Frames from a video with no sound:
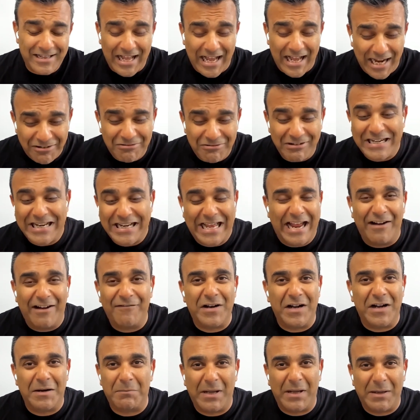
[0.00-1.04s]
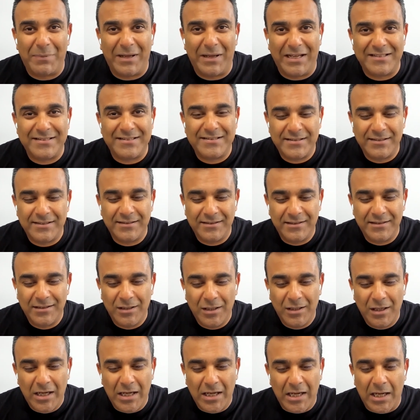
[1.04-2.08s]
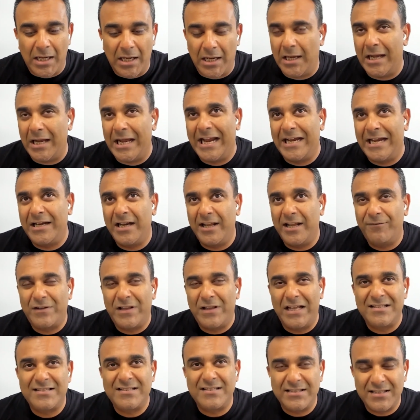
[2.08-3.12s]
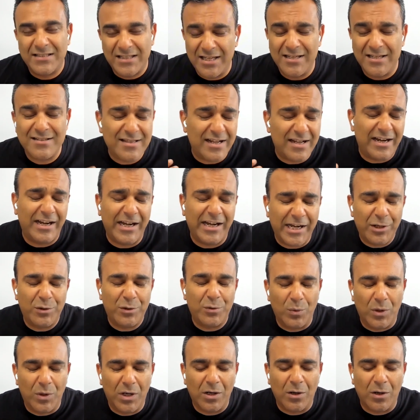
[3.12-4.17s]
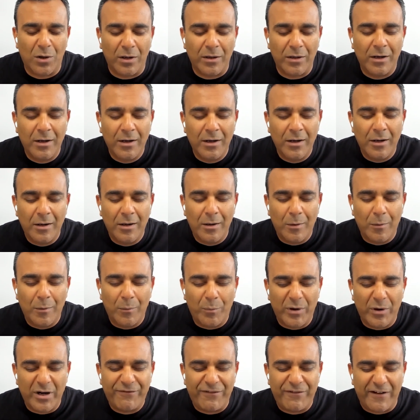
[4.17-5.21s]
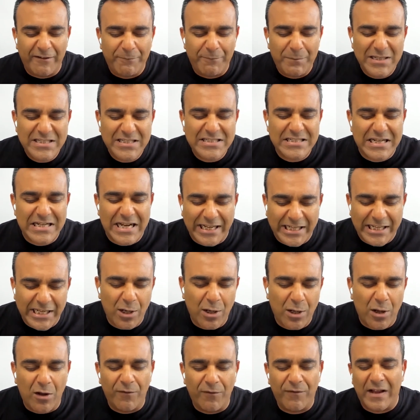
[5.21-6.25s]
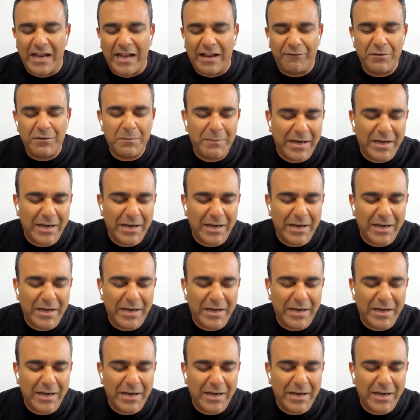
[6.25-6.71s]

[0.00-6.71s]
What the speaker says: I really have done my best. And if there's things that I need to work on. But if I've been slacking off, I haven't